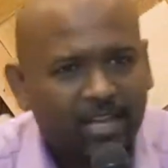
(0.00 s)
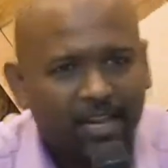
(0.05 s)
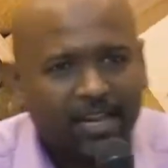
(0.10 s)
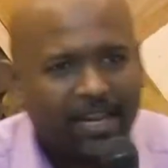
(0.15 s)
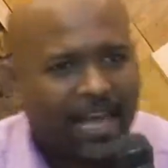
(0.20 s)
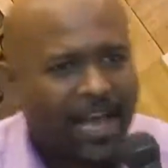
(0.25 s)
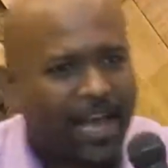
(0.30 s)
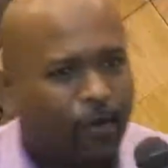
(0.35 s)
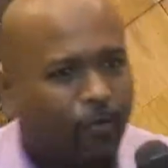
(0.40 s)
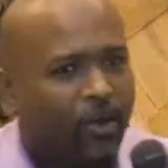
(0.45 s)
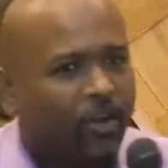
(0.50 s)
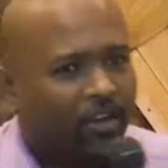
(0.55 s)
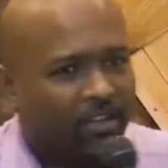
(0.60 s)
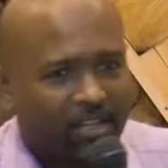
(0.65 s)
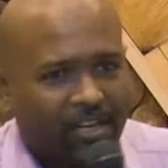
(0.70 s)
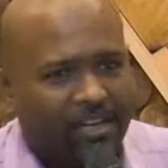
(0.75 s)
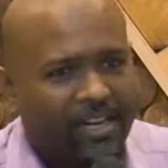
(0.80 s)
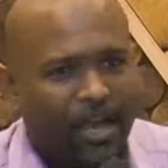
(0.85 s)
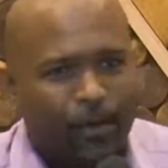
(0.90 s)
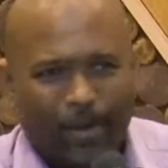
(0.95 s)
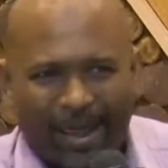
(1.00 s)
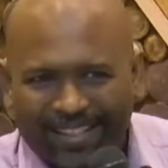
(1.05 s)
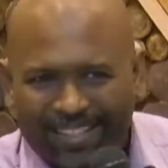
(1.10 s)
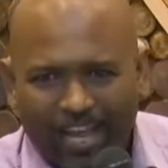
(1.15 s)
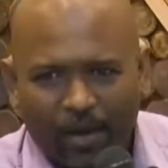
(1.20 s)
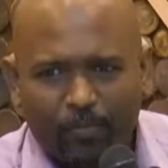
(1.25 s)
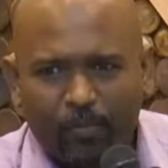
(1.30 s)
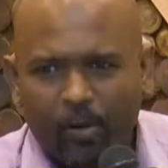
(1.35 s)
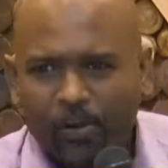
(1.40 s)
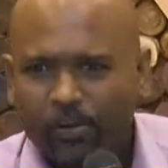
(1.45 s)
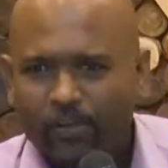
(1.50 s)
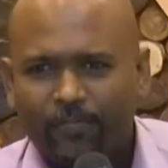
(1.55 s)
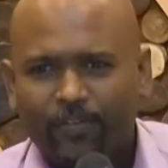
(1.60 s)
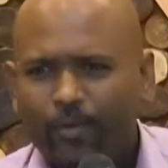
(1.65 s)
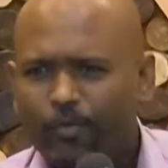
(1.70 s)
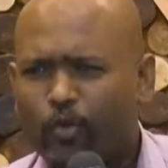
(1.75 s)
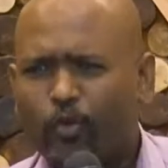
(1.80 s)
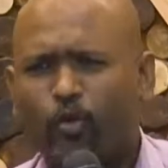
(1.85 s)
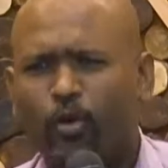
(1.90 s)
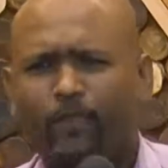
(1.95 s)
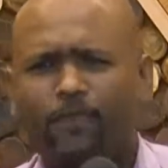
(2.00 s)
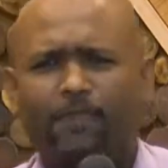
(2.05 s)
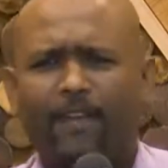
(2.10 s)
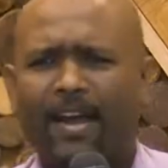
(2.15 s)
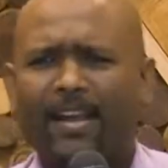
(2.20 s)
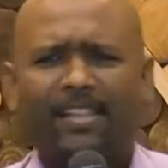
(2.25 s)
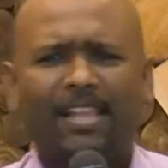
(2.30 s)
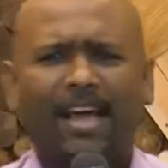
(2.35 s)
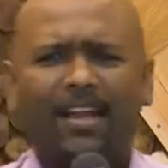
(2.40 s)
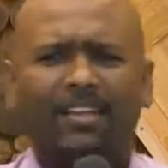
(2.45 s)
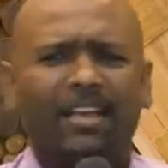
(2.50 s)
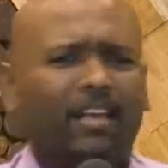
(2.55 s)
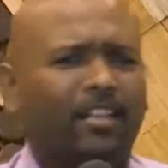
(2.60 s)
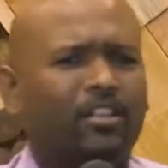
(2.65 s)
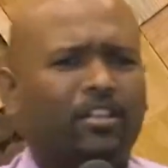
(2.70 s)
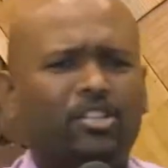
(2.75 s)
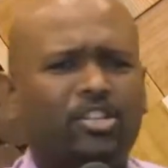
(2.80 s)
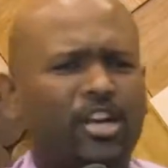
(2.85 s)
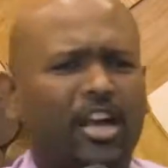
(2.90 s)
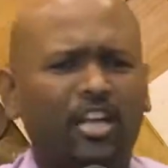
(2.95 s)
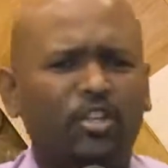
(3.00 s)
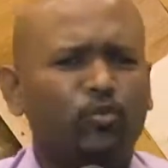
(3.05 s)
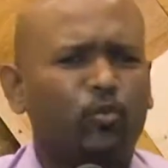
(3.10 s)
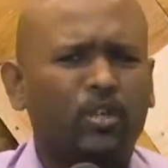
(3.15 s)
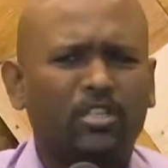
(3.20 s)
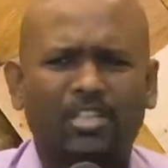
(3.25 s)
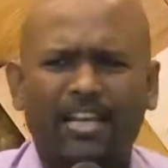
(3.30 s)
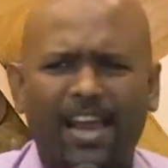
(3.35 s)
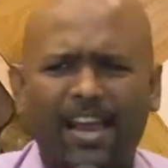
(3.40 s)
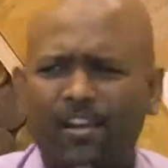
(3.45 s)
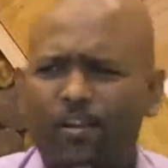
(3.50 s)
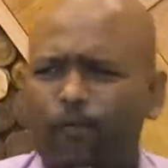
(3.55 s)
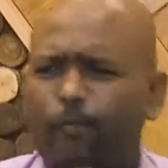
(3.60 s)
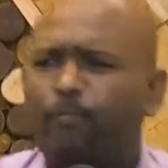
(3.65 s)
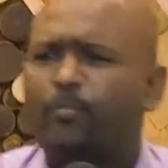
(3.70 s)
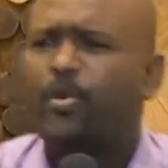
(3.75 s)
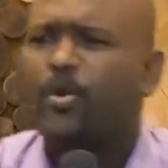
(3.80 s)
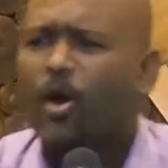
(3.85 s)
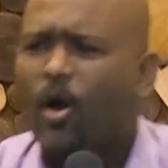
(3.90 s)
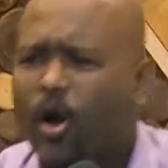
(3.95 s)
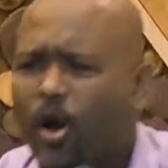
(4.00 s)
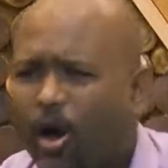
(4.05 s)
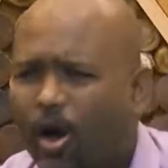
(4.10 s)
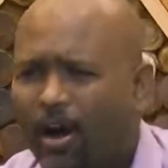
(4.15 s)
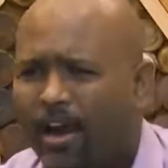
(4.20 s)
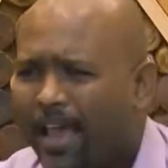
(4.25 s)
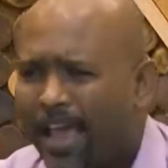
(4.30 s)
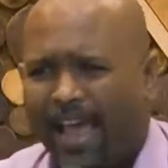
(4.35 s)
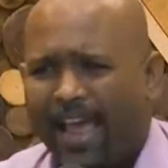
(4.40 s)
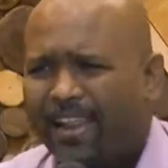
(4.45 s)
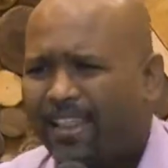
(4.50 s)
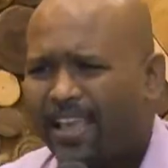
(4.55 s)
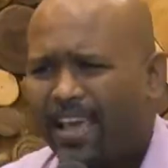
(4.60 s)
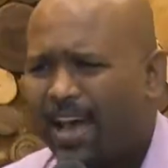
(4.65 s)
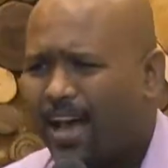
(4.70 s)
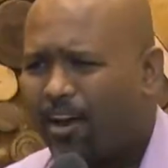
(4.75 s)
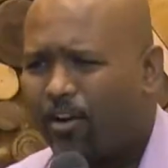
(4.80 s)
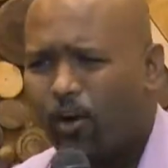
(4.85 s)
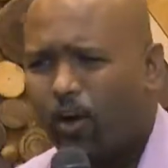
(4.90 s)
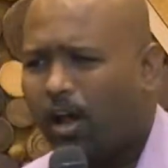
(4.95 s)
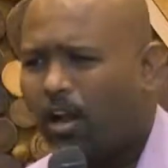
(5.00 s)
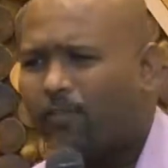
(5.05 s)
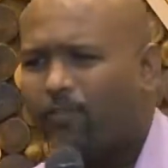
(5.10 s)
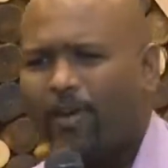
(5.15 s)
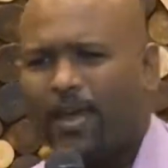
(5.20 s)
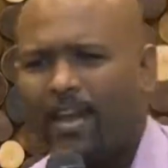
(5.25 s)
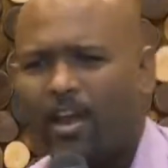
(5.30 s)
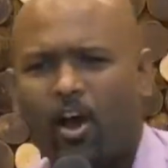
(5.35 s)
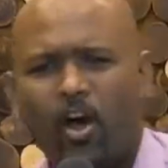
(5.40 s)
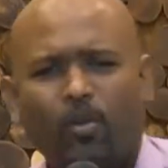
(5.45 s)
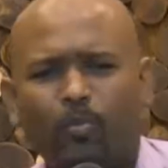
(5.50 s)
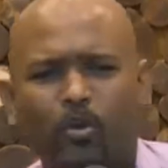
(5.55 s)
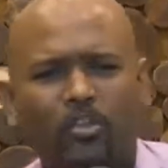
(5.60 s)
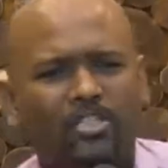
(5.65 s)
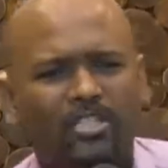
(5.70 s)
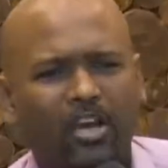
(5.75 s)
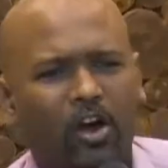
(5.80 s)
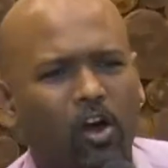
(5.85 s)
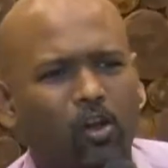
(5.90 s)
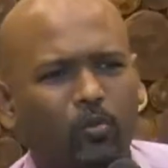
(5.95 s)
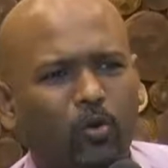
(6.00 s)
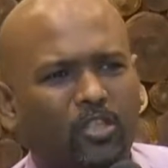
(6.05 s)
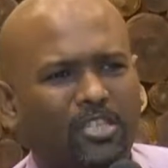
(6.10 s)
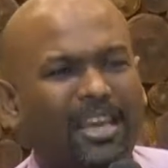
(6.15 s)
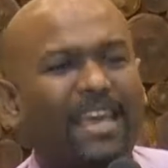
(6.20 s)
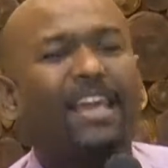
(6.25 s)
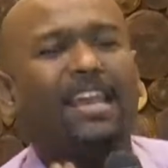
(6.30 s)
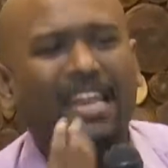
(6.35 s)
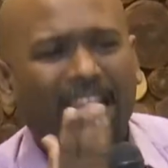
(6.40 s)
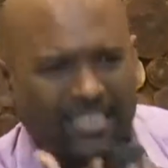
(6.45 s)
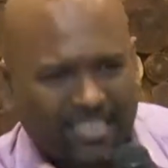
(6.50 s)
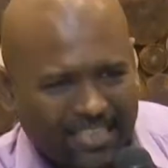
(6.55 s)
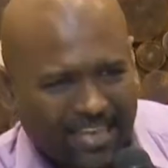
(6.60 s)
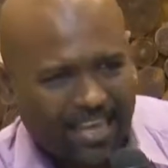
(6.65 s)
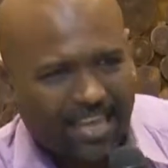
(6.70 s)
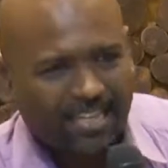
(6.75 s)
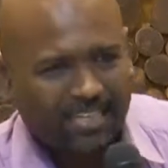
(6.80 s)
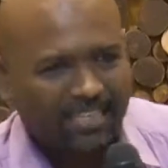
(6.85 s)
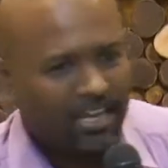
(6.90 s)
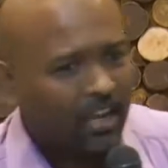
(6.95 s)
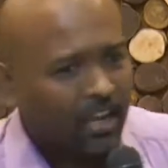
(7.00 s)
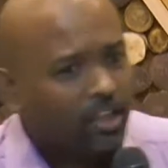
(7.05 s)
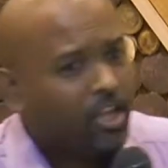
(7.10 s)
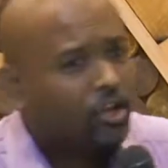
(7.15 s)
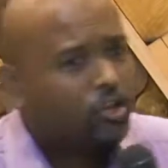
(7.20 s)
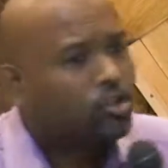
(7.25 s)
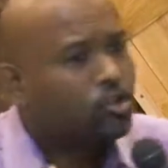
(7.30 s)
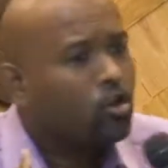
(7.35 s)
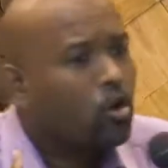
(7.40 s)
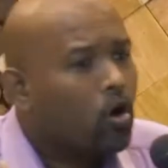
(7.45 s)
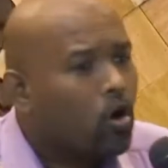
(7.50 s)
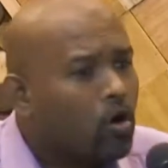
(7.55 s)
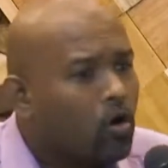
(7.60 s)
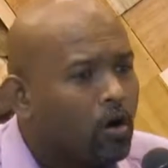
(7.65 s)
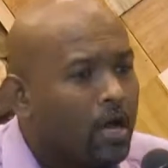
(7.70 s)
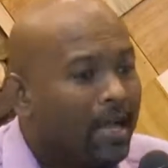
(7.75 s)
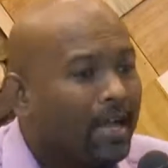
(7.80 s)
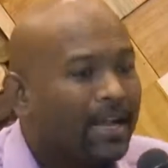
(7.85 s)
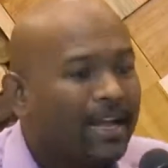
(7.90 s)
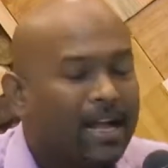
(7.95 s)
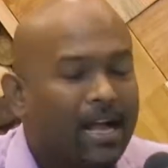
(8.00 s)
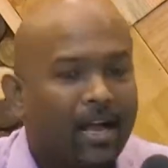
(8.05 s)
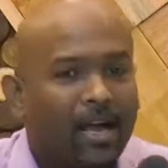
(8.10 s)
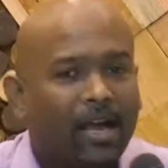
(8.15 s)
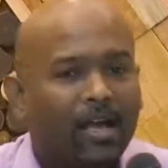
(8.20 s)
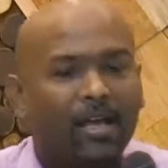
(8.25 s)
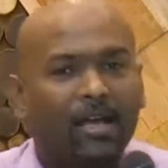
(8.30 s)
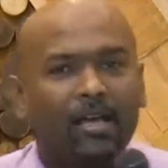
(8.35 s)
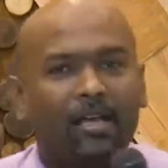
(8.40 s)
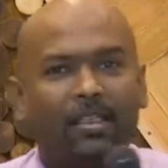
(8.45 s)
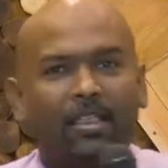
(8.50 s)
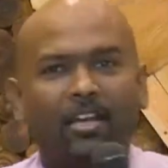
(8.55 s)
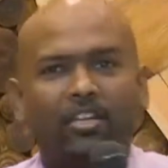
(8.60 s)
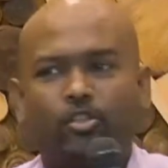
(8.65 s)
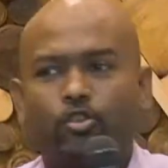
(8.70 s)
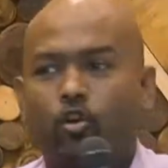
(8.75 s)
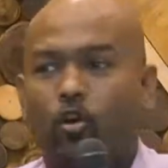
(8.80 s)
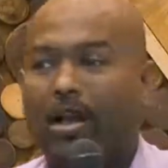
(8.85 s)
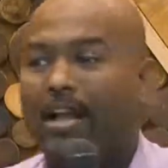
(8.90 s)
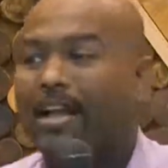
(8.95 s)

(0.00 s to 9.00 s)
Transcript: Till now, till now, at that point of time, you would find that the church was kind of pure, and they are all very almost almost innocent. There is no uh, uh, there is no